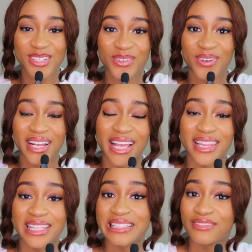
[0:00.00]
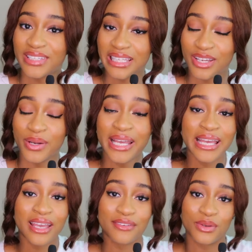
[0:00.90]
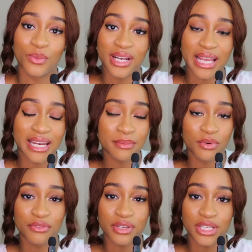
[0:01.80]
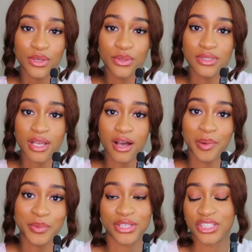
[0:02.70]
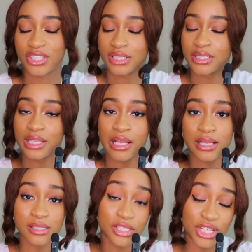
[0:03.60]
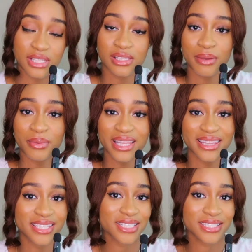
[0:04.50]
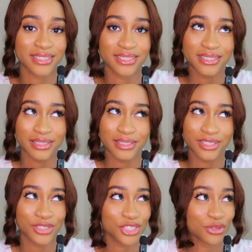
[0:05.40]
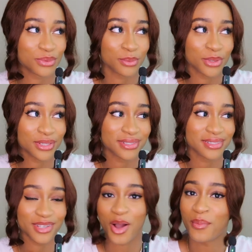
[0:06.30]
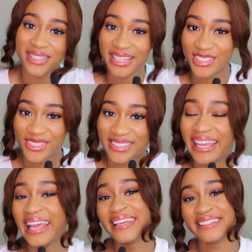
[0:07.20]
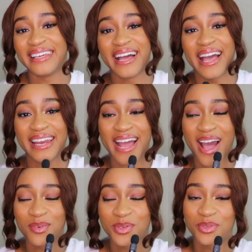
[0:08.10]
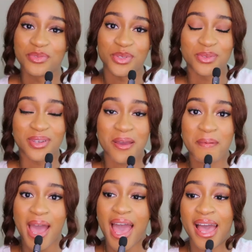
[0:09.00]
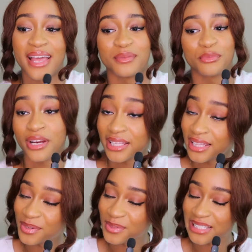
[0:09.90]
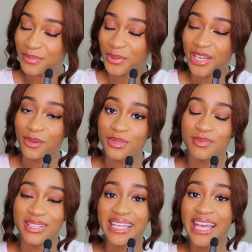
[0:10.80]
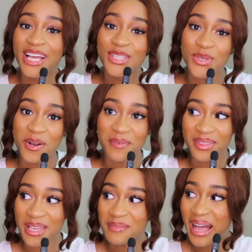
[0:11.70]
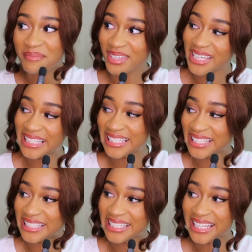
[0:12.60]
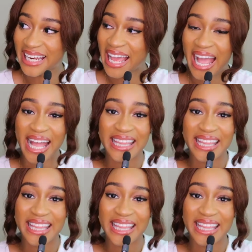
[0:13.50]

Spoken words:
enjoyed this video. If you want any more videos, you can just suggest them in the, not description box, the comment section. Yeah, and I will review them and pray that Holy Spirit helps me talk about them and be consistent.